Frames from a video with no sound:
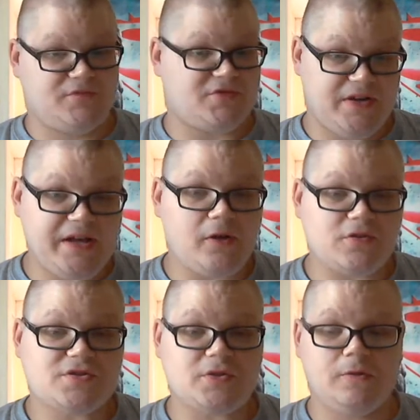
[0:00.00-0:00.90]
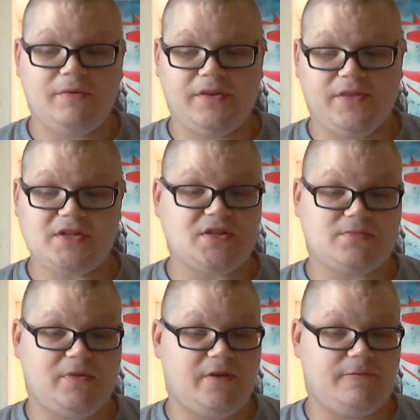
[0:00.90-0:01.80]
today also, but this
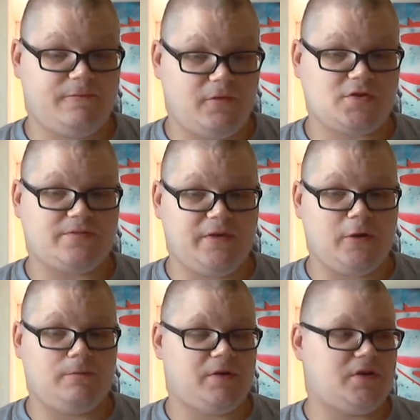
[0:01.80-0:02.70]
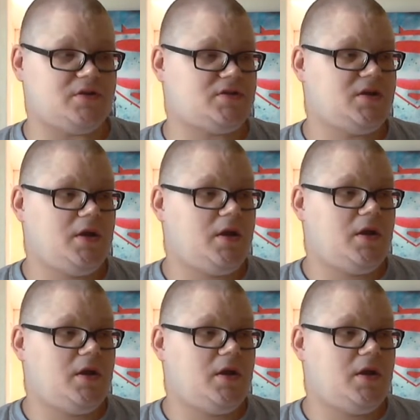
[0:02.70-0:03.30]
is my first video because